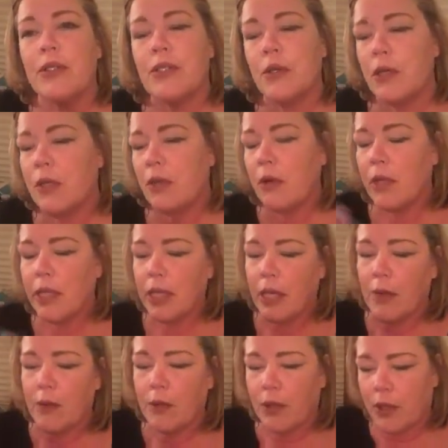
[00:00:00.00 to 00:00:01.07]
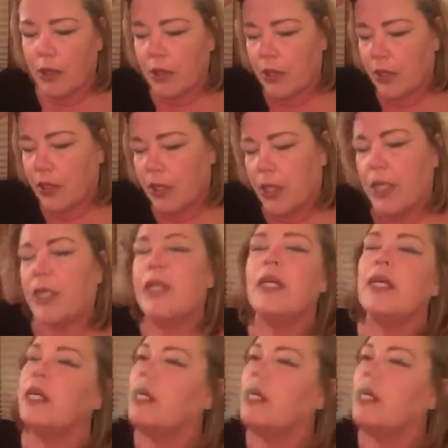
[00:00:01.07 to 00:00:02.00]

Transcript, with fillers: So I thought they were good.